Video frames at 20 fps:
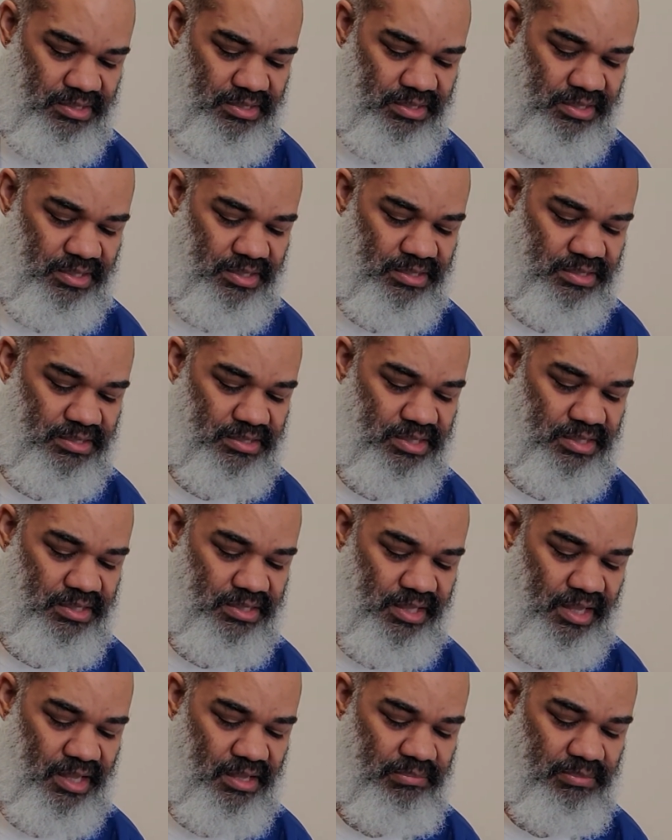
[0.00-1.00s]
It says, then
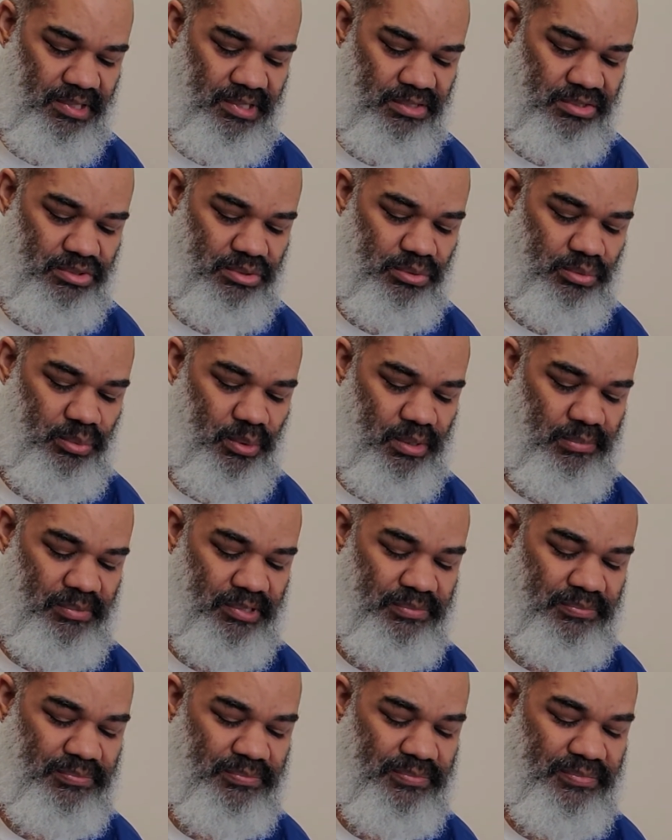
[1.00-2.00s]
came there two
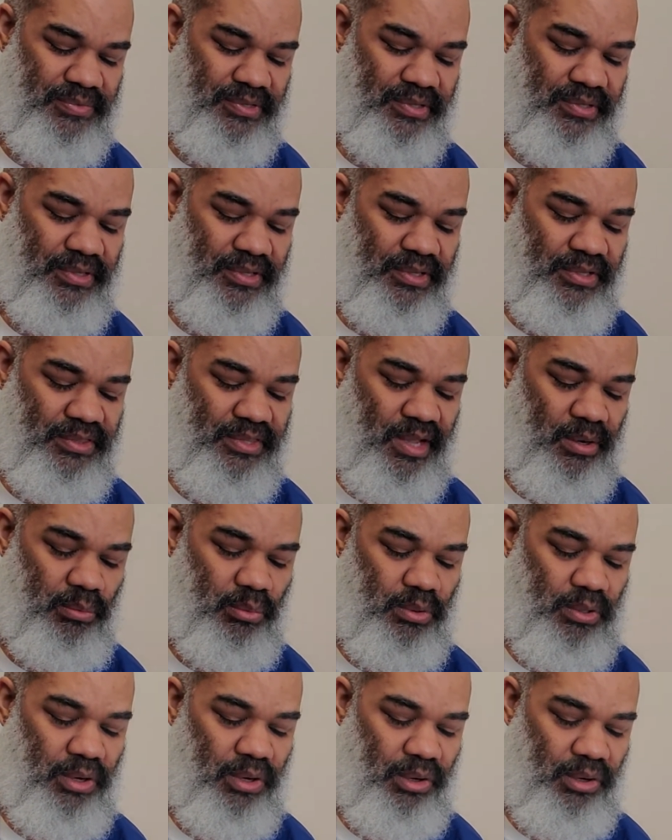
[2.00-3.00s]
women that
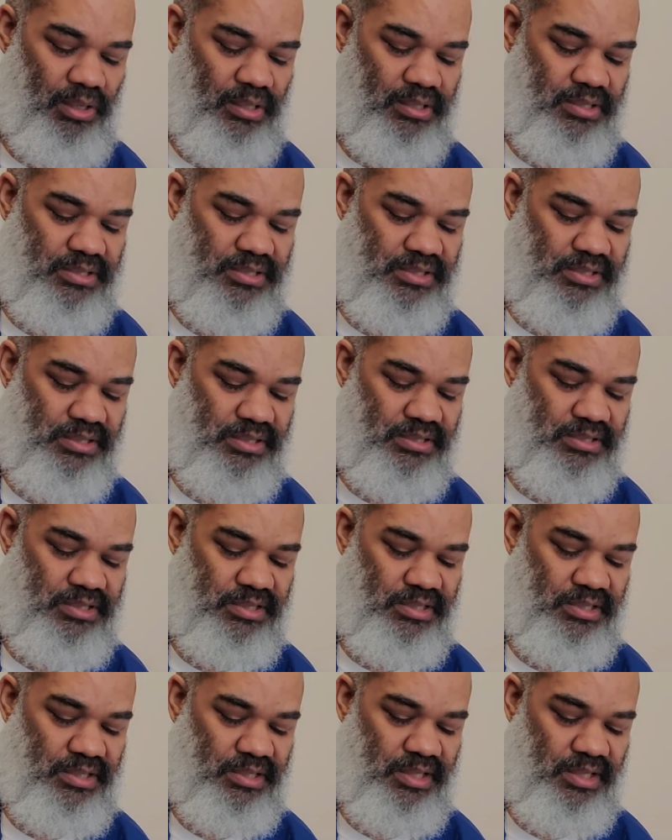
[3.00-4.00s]
were harlots
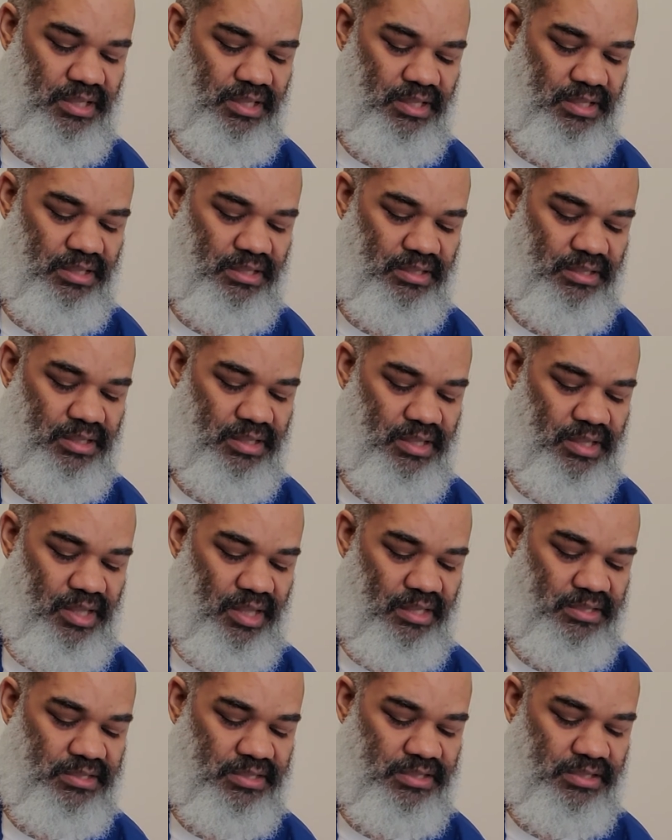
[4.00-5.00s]
unto the king,
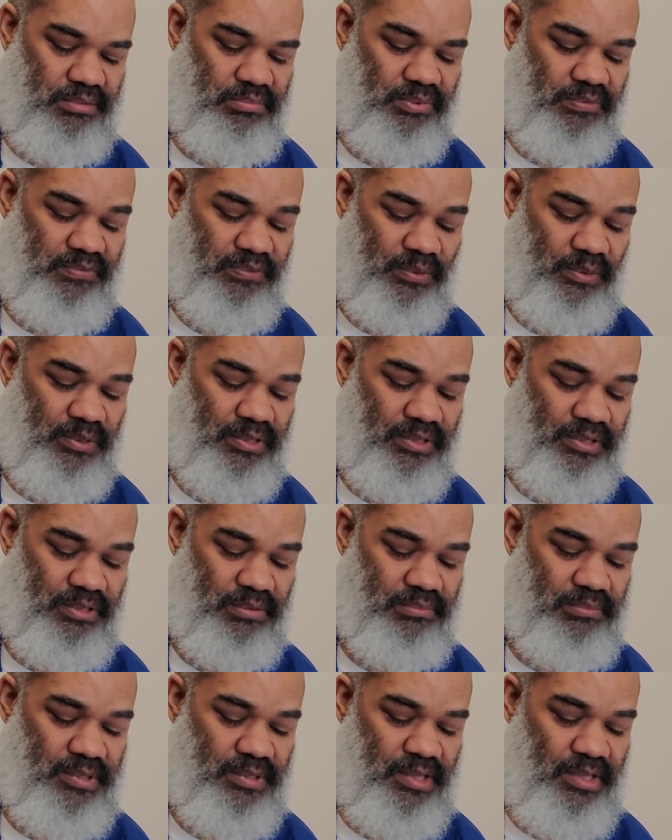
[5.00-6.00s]
and stood before him.